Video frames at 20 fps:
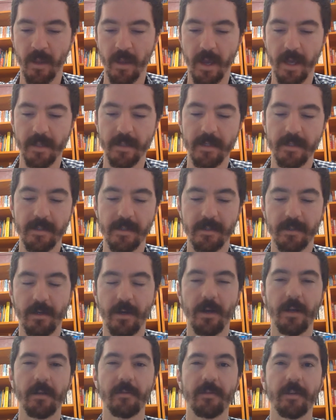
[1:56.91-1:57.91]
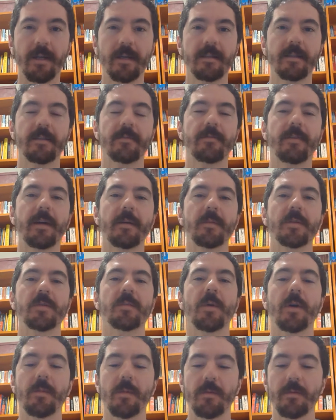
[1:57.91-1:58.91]
And this is kind of like the famous
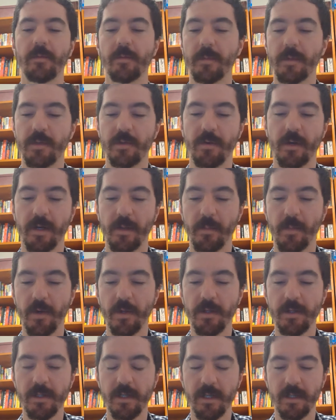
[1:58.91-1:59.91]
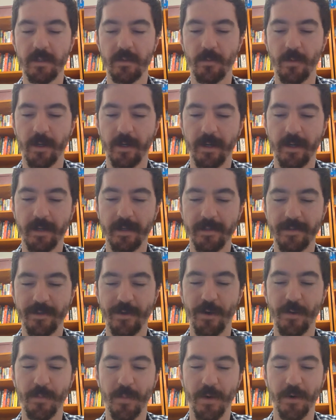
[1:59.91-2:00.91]
moment from Australian politics when uh,
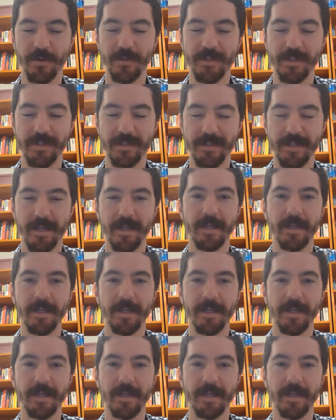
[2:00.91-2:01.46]
Scott Morrison said,